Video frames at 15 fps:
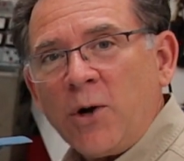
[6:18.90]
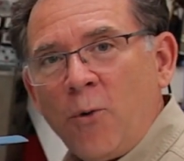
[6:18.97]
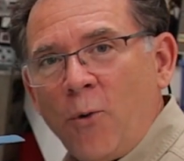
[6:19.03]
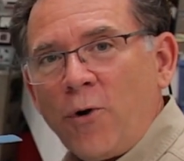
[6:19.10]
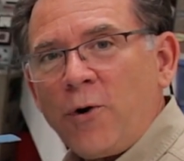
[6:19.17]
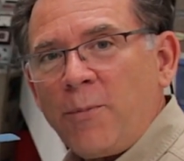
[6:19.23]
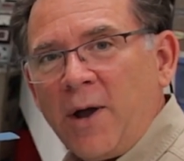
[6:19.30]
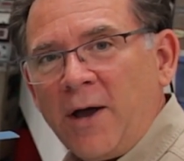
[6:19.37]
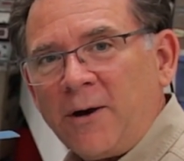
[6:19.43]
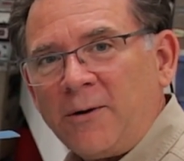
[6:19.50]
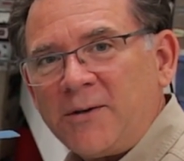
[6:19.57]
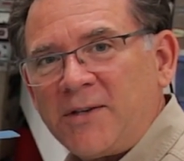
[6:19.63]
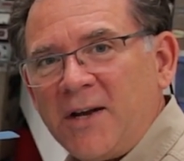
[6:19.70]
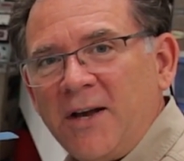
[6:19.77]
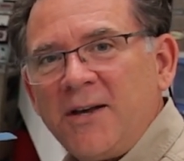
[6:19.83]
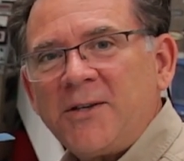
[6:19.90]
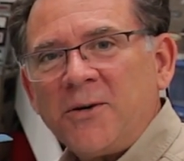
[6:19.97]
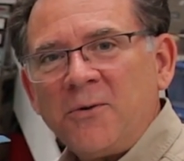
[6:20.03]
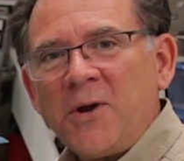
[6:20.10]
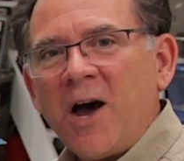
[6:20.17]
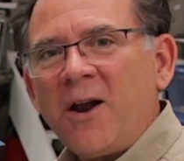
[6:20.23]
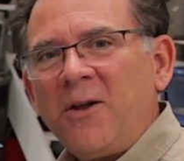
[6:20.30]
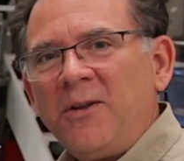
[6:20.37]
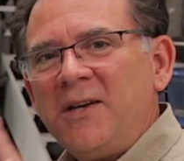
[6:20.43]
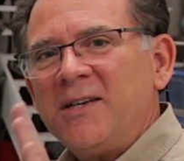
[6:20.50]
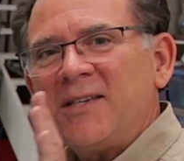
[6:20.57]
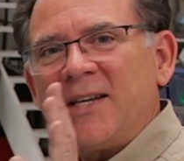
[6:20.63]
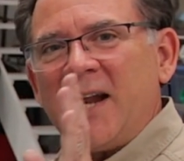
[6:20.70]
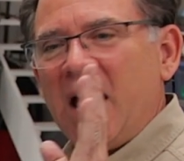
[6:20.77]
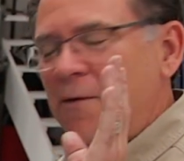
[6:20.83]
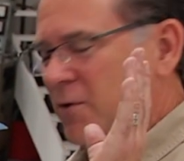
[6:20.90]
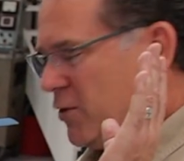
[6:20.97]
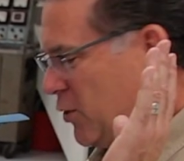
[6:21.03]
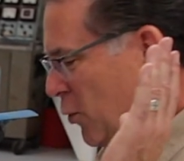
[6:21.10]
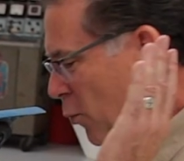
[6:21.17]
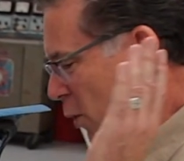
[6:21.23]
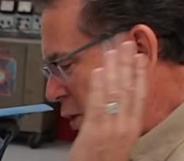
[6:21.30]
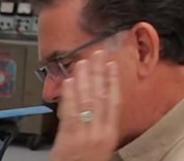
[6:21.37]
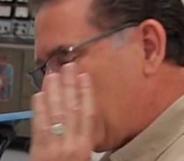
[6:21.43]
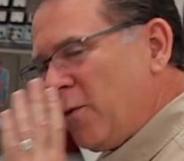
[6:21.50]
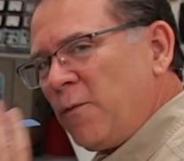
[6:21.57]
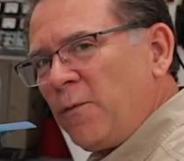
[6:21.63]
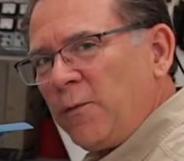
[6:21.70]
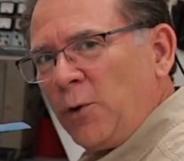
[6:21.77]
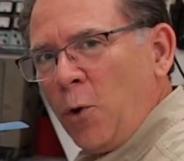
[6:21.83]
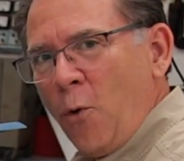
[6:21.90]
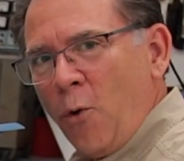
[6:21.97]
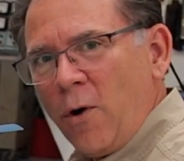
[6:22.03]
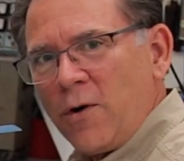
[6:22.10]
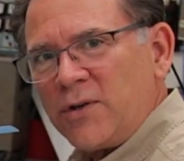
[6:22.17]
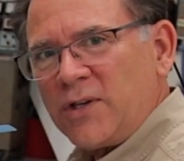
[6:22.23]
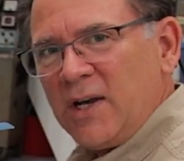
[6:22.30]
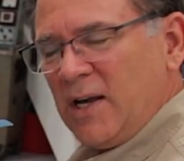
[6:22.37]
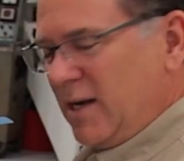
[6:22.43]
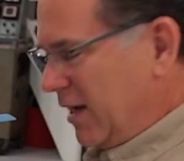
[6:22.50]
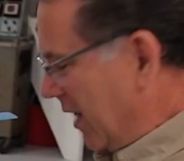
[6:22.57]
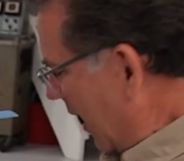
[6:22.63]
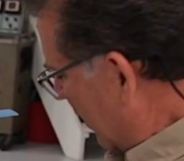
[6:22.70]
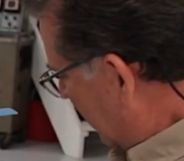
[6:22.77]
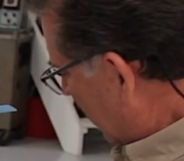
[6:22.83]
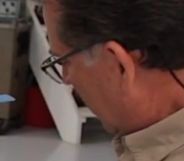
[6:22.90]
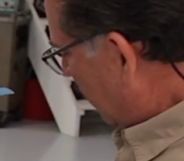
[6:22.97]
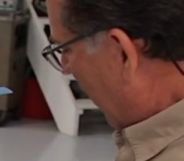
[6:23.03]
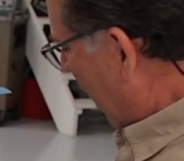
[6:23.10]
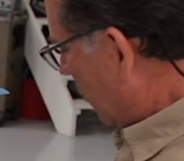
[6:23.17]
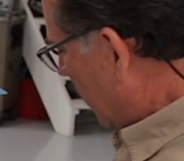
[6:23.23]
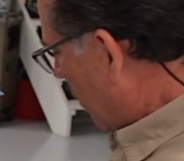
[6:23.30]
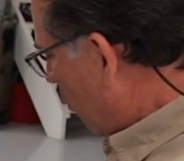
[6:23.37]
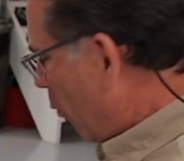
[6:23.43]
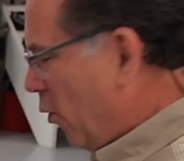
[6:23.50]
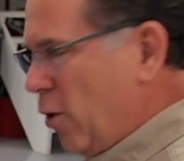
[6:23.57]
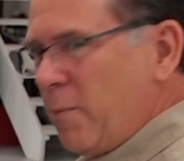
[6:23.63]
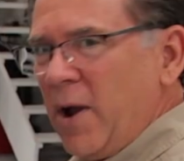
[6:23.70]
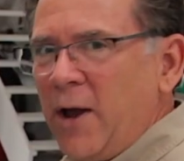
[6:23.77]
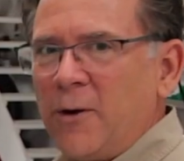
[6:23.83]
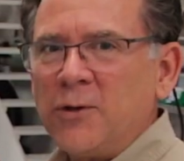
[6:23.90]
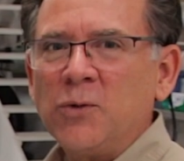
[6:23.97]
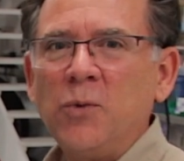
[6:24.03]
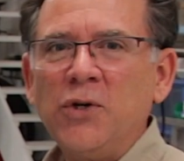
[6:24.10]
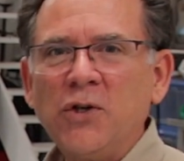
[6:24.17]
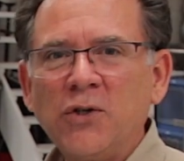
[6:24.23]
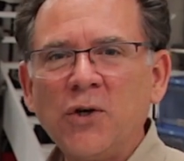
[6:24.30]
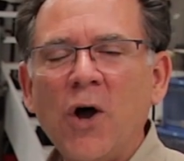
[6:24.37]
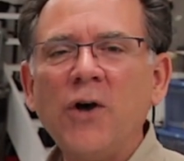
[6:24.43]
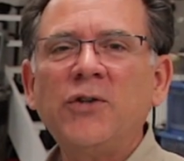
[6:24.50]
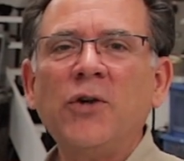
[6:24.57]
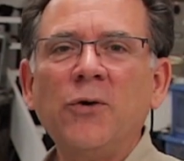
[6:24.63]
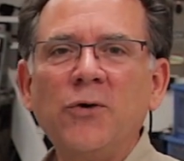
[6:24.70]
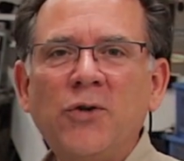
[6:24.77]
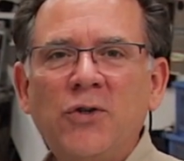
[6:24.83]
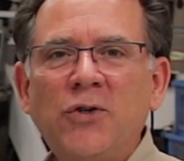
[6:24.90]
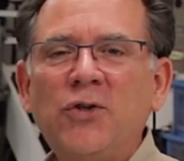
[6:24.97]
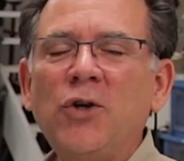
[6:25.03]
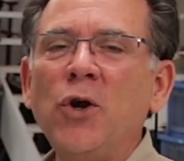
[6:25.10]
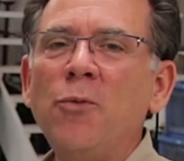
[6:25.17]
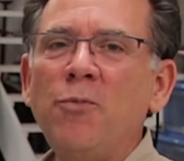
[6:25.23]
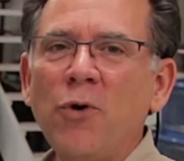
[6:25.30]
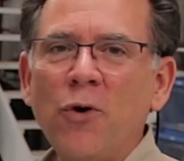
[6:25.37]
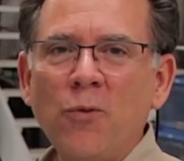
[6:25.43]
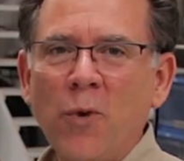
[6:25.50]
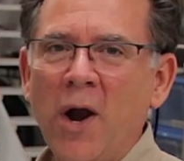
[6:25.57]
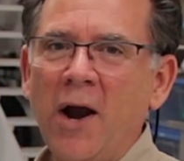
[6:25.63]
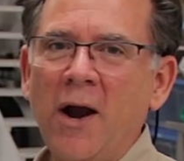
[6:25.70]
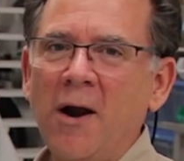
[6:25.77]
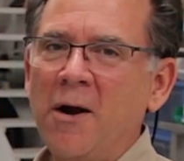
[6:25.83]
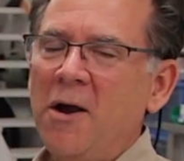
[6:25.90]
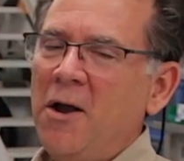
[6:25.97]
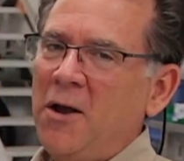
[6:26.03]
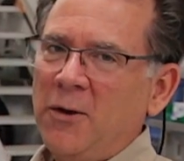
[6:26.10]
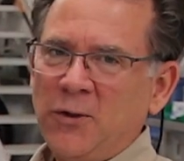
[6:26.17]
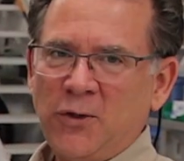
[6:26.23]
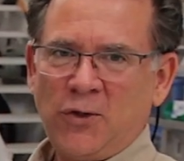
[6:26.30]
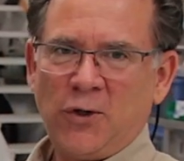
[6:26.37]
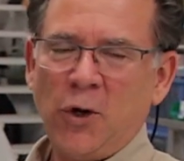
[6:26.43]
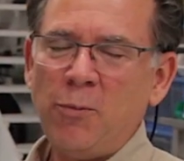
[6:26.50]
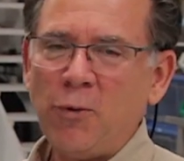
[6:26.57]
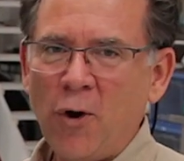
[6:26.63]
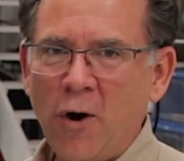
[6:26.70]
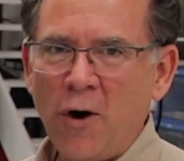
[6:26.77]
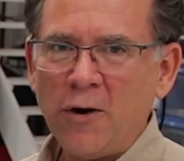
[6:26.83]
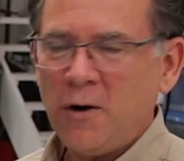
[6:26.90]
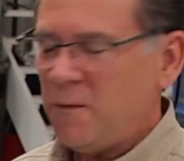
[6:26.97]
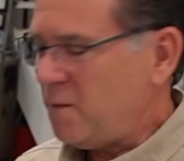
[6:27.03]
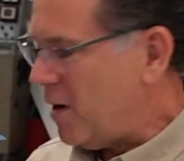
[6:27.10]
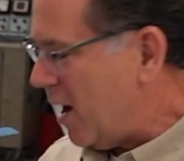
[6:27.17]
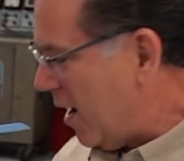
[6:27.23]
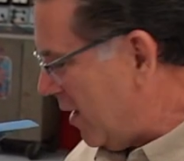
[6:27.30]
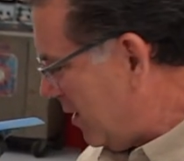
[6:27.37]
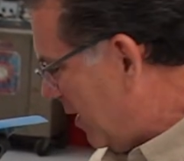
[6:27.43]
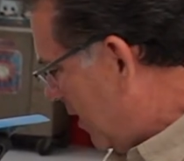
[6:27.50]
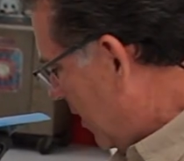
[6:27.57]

quarter panels. So not only does it have its original floors, it has its factory quarter panels, which is also super rare, super hard to find.